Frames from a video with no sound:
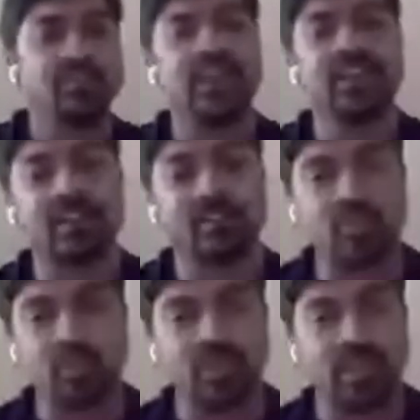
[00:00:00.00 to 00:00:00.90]
but it's a
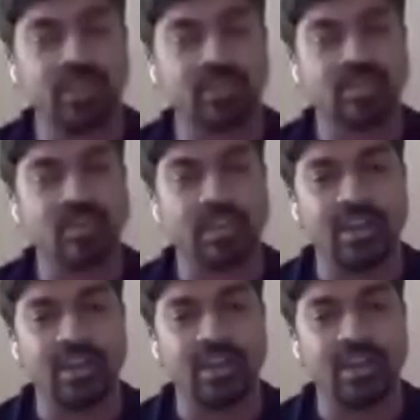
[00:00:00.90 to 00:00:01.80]
proposal it's not
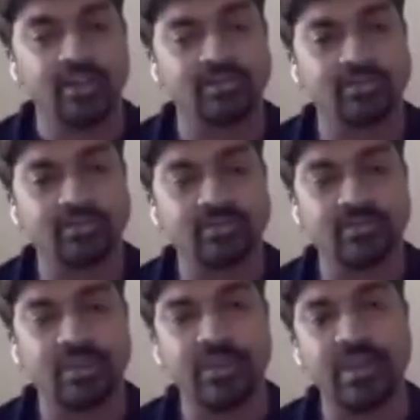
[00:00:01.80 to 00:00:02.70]
yet um,
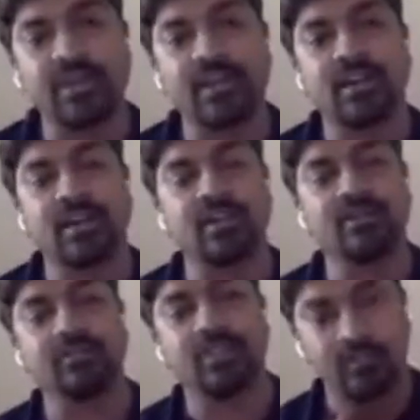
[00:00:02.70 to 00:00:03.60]
committed
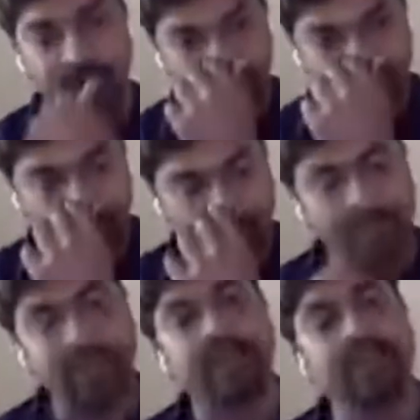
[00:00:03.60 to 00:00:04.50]
uh, you know when this
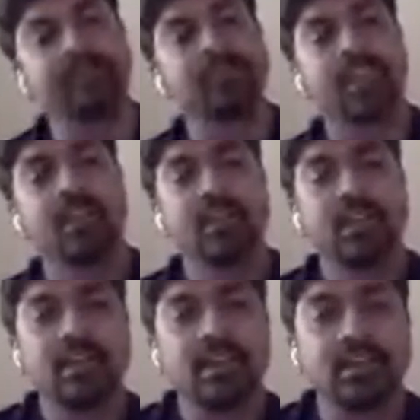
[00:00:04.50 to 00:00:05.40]
will be done
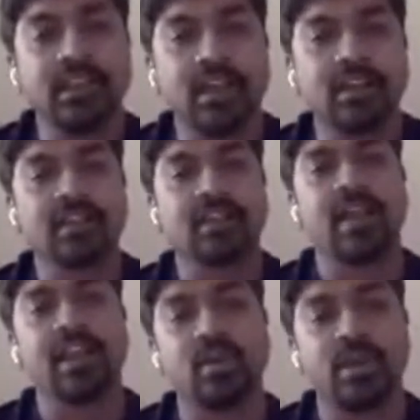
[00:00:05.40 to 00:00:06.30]
the other
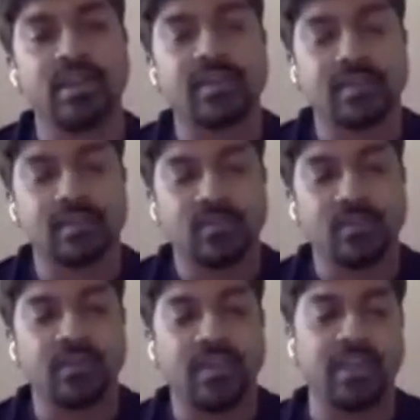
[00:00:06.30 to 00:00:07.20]
scenario is
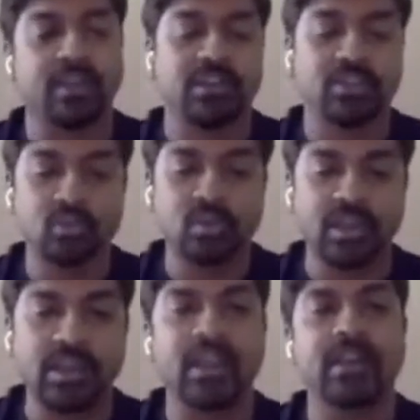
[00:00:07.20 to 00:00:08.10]
when you
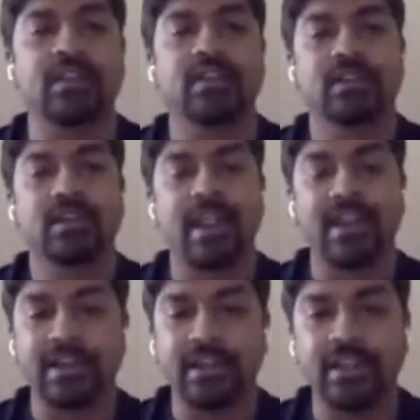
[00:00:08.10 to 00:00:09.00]
create
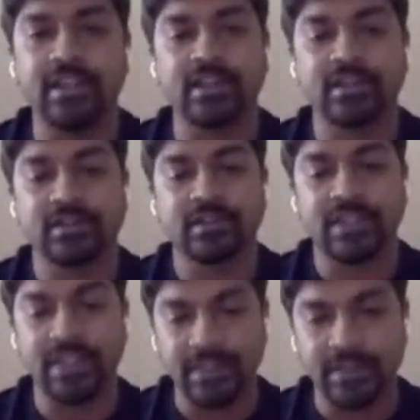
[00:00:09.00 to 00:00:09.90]
and delete
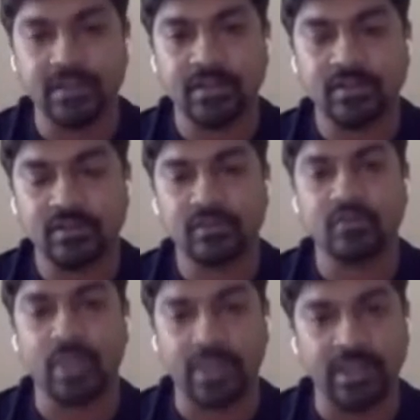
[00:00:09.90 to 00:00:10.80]
keys
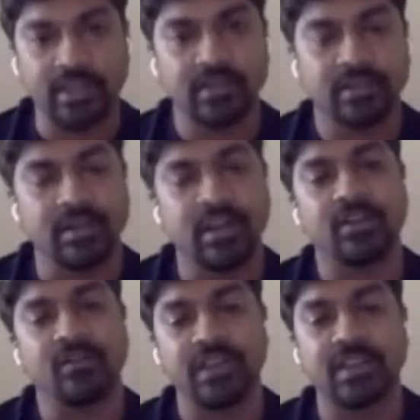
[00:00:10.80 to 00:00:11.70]
quickly
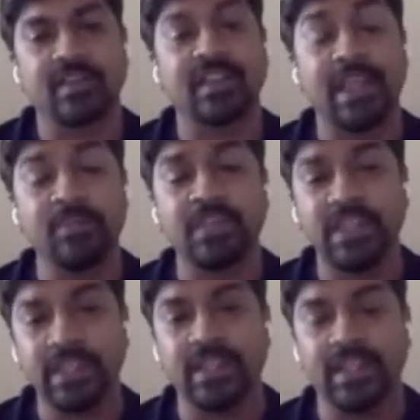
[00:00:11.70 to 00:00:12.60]
right with the same
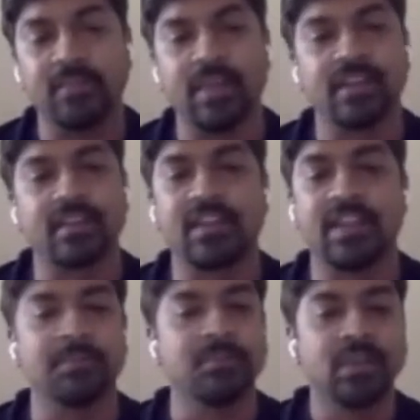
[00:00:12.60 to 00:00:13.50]
key name and the
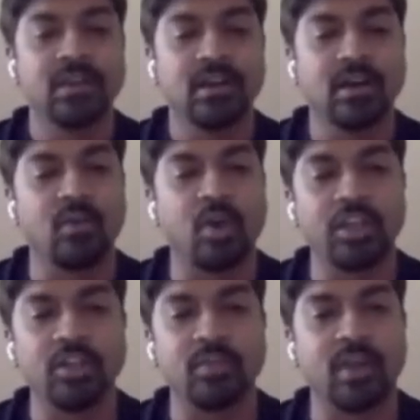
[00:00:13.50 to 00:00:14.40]
same uh,
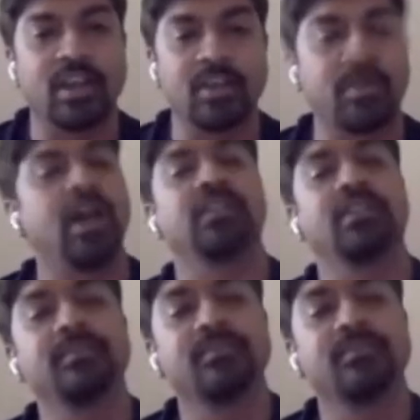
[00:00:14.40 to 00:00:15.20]
volume bucket path